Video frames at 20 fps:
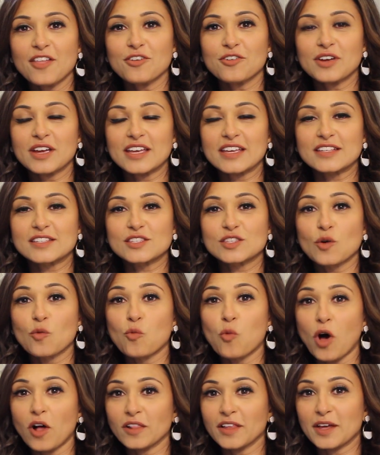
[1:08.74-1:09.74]
other is the
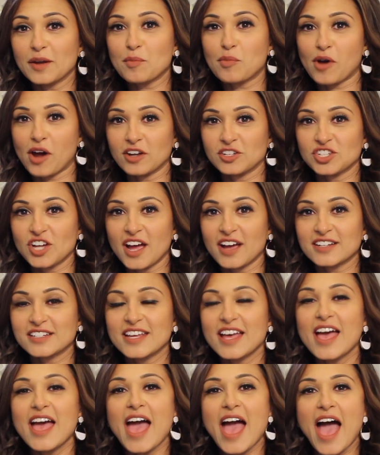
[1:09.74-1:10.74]
wallet project.
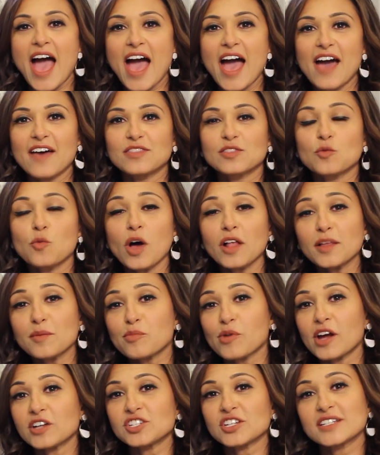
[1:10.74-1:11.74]
And the
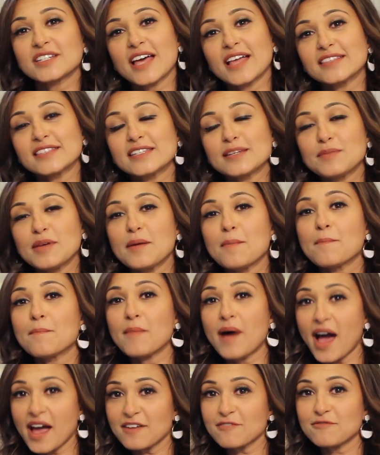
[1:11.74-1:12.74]
wallet project tends to be
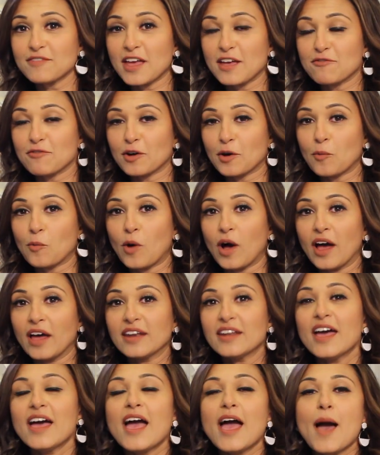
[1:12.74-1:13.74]
my favorite
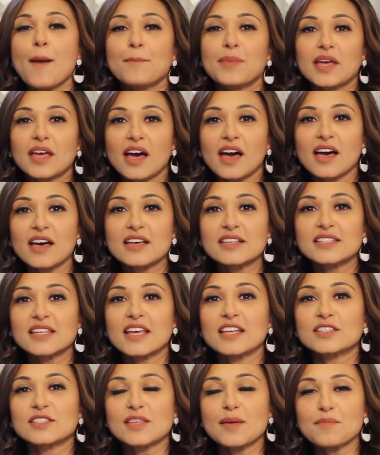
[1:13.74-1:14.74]
one because
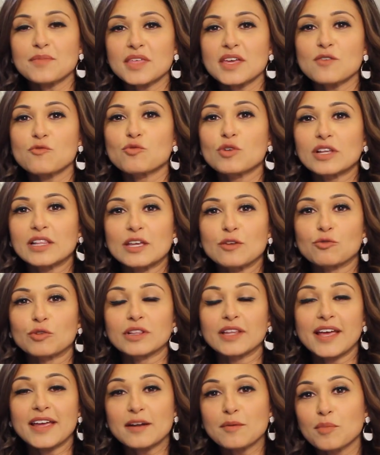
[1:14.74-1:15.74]
it's something really
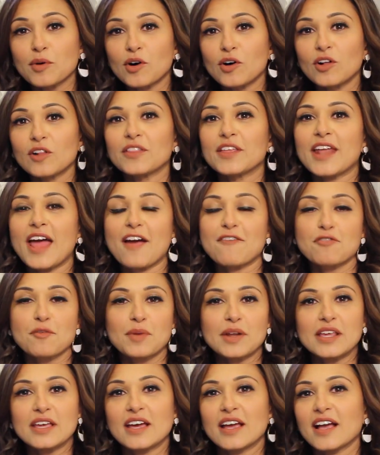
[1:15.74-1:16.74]
relatable that
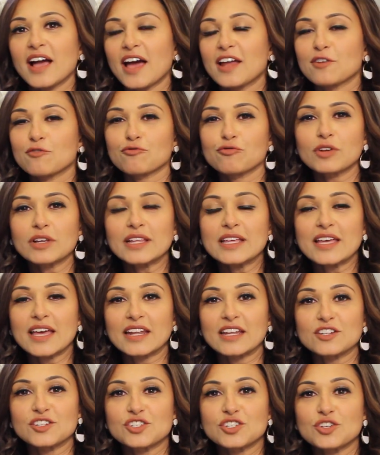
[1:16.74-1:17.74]
everybody can kind of really
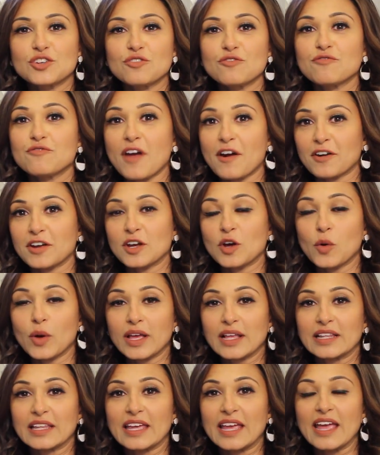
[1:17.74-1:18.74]
get into very
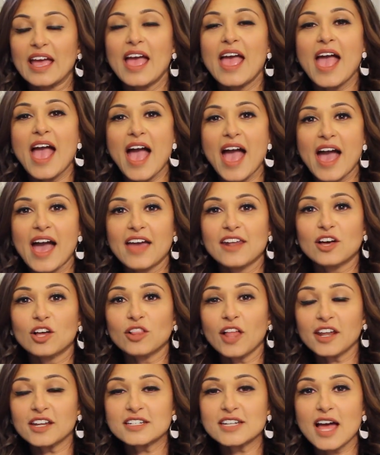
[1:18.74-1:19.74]
quickly. And a
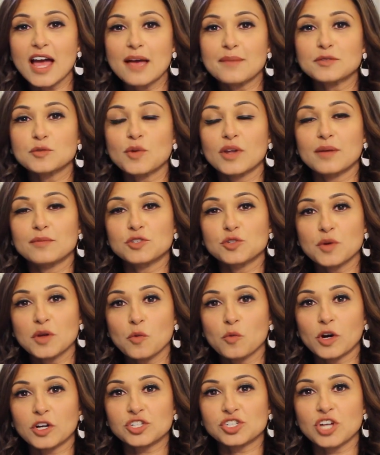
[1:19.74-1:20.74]
lot of times when I'm
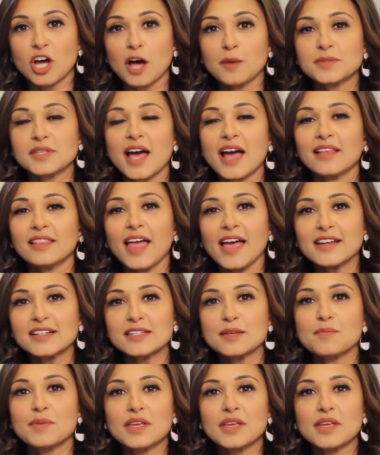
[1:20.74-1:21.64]
doing workshops, I like to